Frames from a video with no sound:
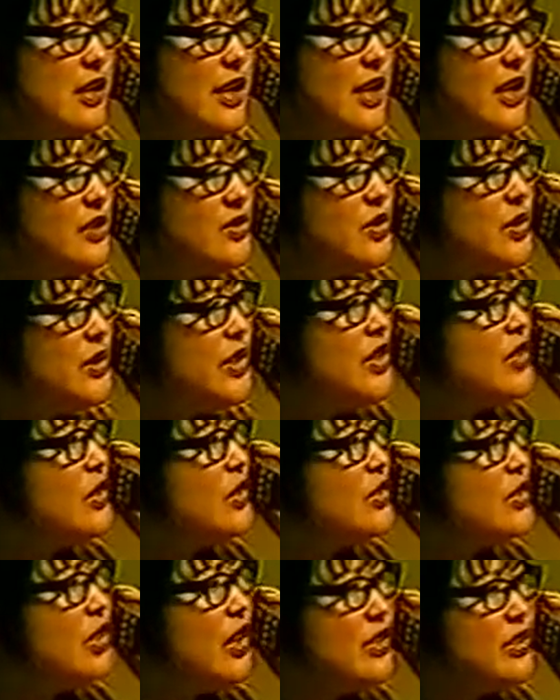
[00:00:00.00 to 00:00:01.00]
And do you think
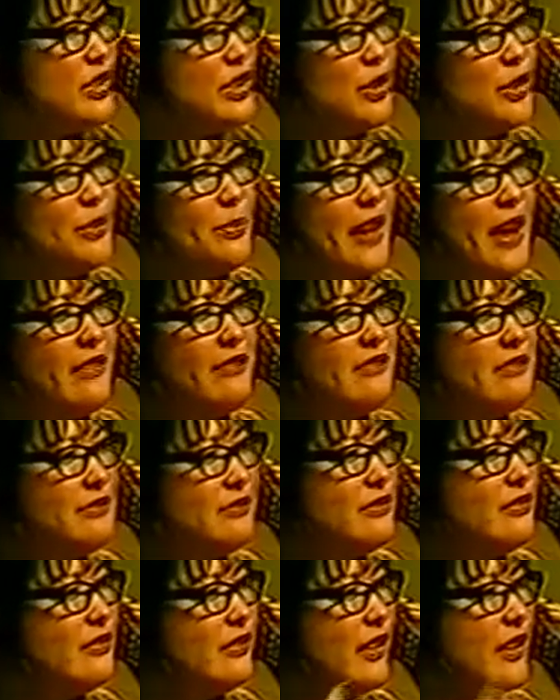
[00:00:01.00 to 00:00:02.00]
you could talk to her about
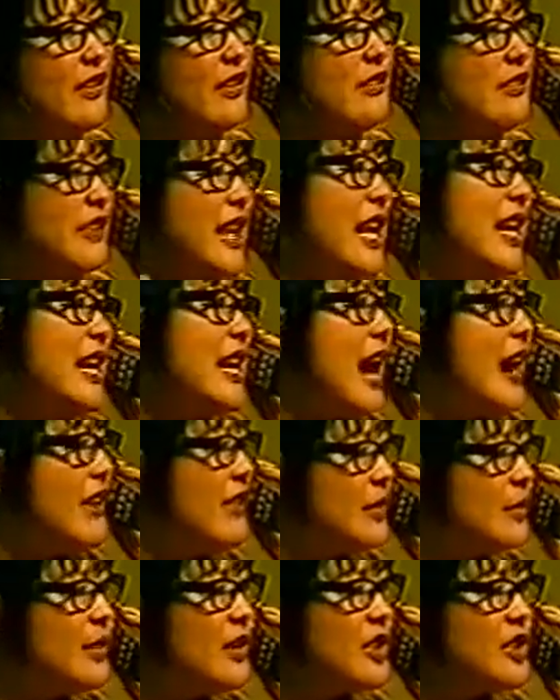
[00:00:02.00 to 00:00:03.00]
getting out
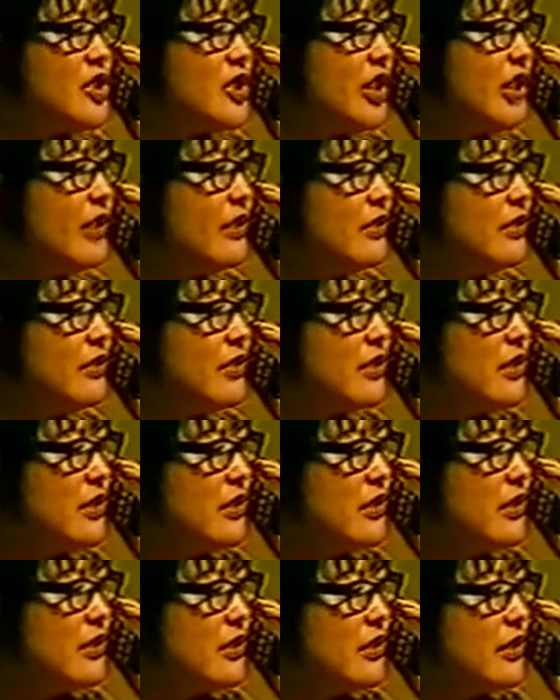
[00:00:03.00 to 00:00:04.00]
of the wheelchair?
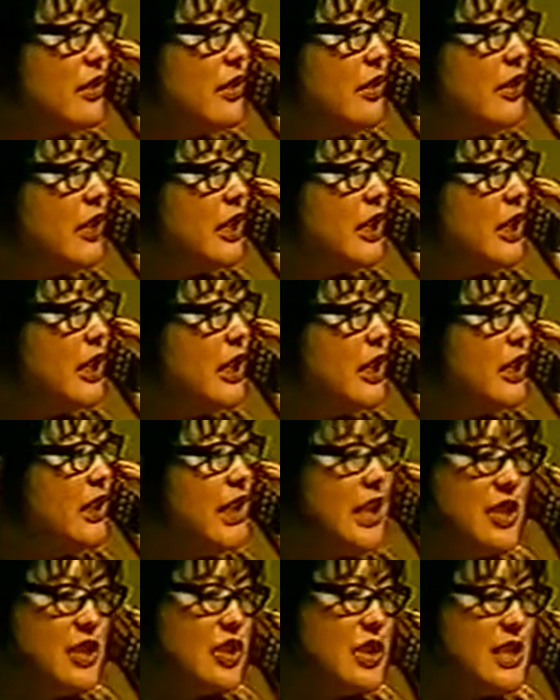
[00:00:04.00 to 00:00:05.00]

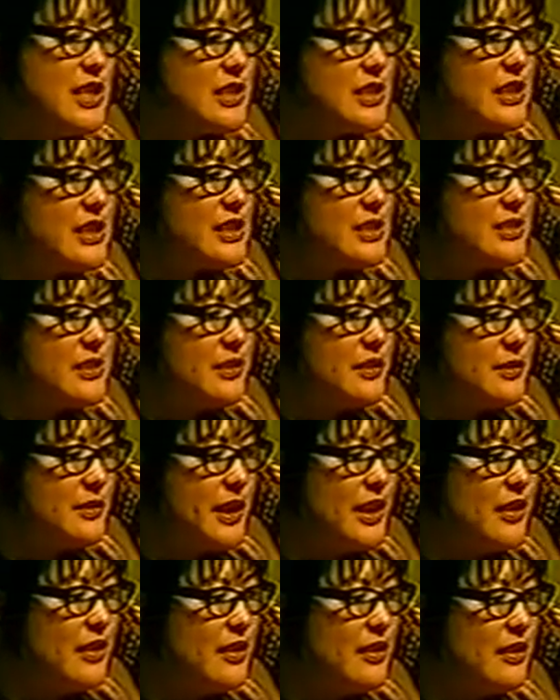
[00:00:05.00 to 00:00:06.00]
Yeah, she doesn't listen to me.